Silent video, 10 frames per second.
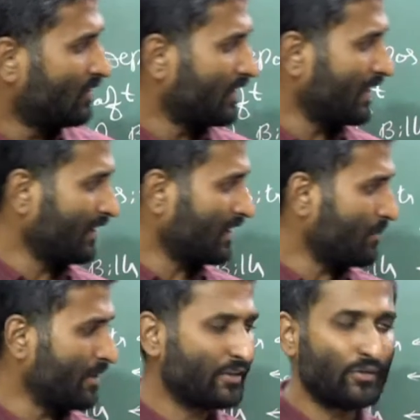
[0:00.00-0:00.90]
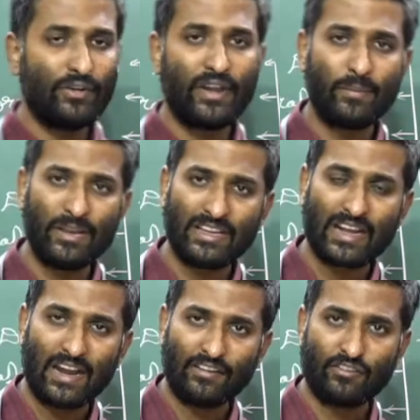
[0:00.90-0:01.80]
Then coming to debit
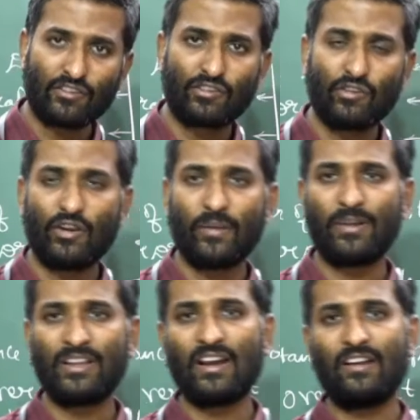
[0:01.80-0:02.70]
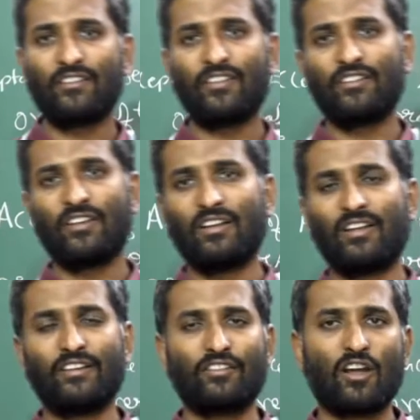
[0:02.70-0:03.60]
cards, so debit cards is
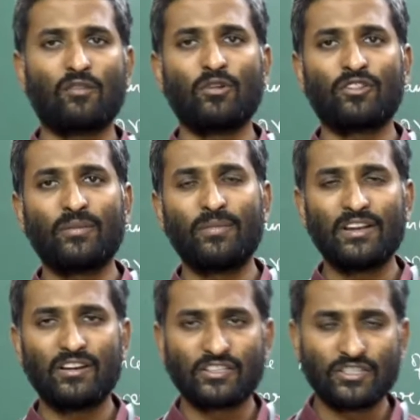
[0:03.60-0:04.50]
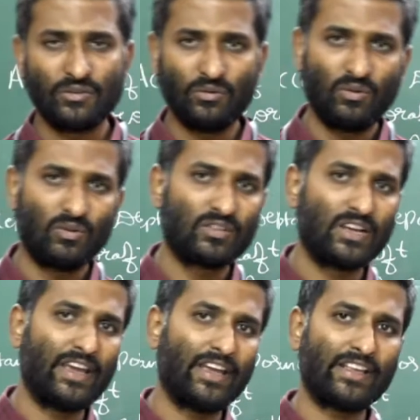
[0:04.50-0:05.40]
it's almost similar to the
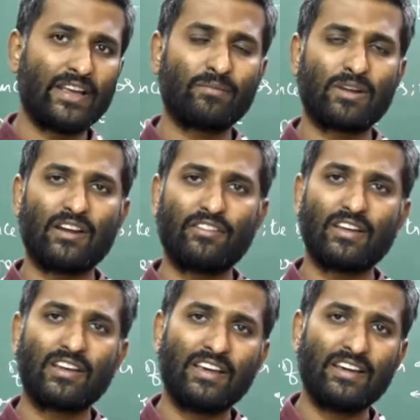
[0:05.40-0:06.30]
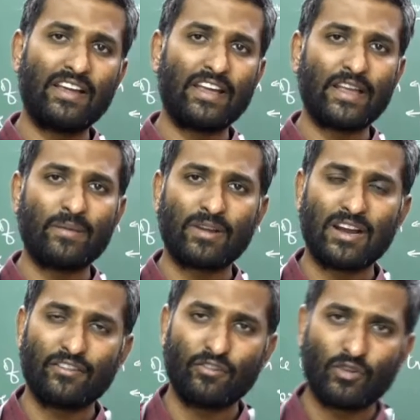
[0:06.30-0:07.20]
ATM cards. Earlier ATM
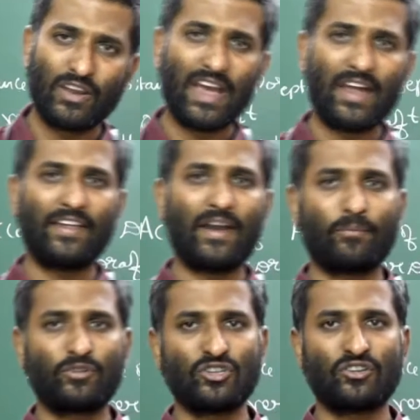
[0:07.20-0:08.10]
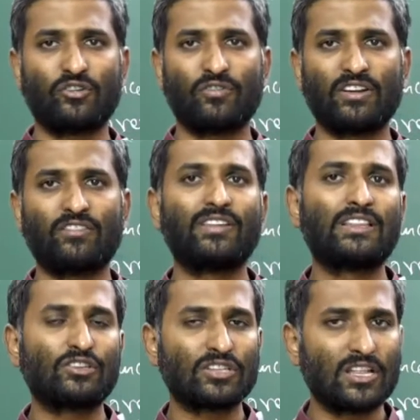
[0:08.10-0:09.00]
cards only had an option towards
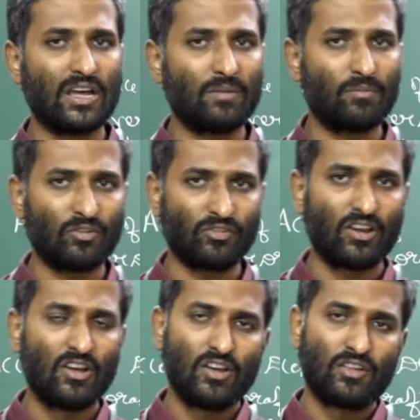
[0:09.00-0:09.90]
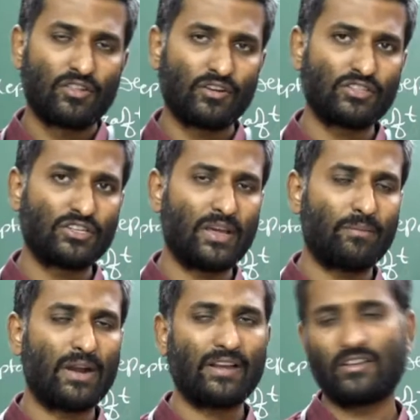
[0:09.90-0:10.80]
withdraw the amount. So today
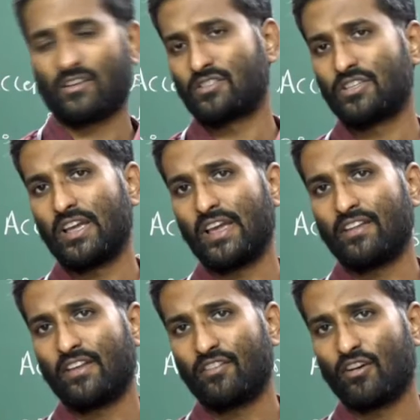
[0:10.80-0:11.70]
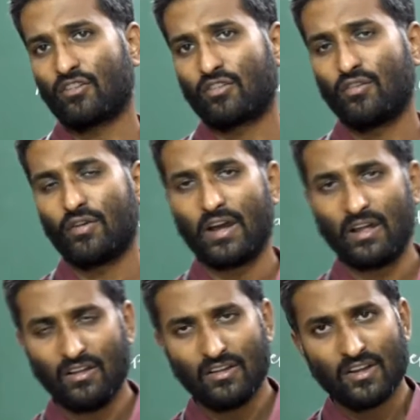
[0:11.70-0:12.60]
it is also
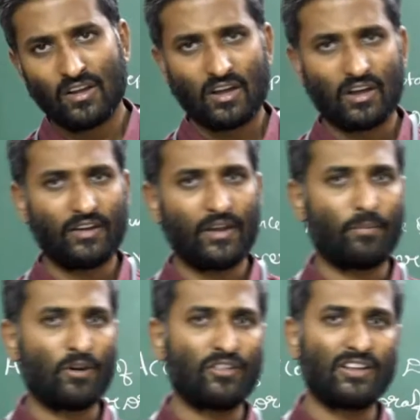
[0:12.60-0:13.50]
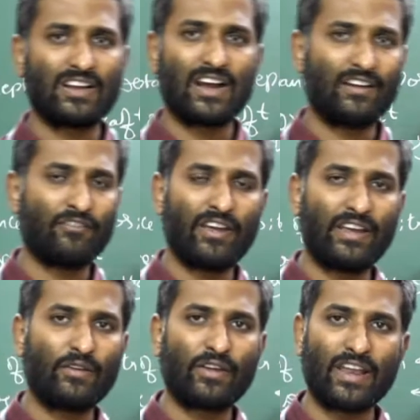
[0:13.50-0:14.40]
a deposit card
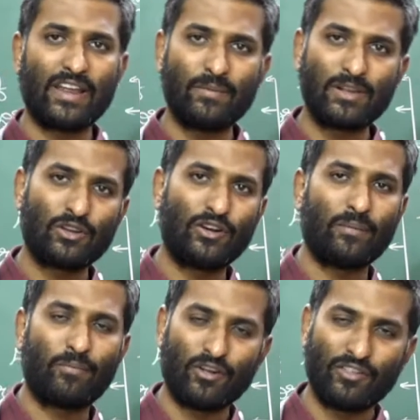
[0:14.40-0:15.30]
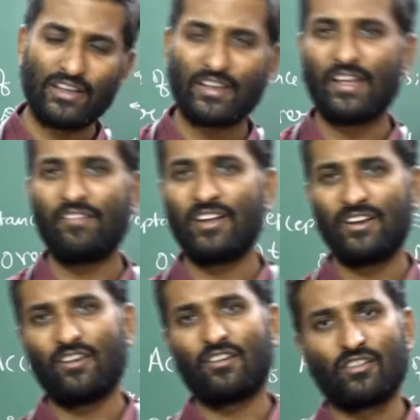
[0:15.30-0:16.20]
where you can able to deposit even
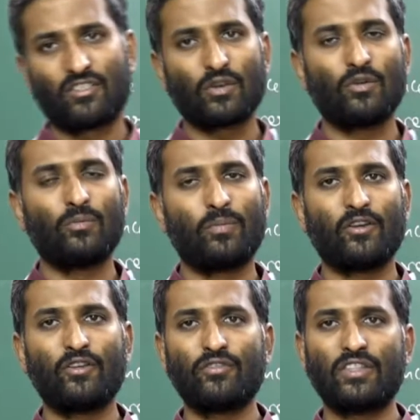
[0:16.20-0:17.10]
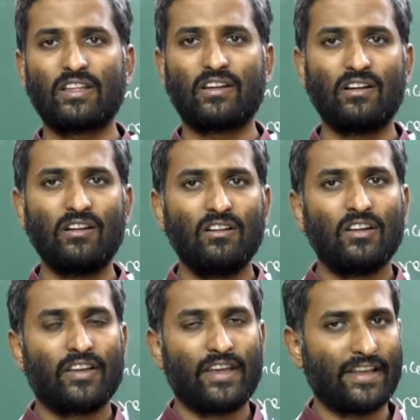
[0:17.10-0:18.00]
through using
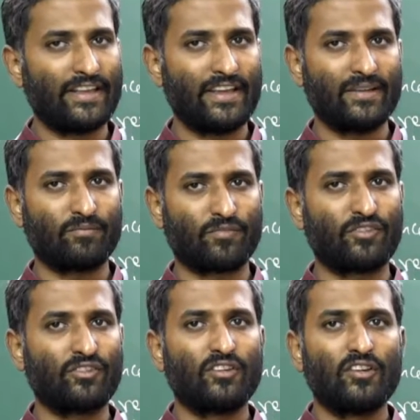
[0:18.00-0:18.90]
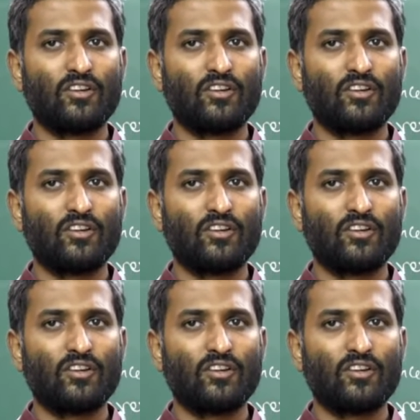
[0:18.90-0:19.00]
ATMs.